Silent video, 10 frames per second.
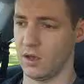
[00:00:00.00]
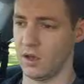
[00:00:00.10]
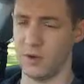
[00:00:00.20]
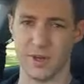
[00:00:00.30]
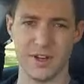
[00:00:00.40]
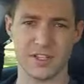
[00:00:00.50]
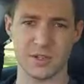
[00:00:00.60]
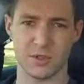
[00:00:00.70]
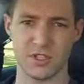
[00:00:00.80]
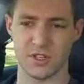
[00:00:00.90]
Anyway, let's
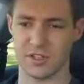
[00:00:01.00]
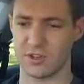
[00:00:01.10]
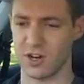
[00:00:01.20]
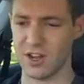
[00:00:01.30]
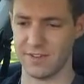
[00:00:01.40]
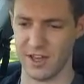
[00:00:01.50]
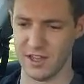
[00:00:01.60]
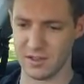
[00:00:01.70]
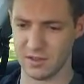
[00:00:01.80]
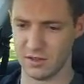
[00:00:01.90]
see what she's like to drive,
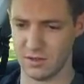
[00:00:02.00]
hey?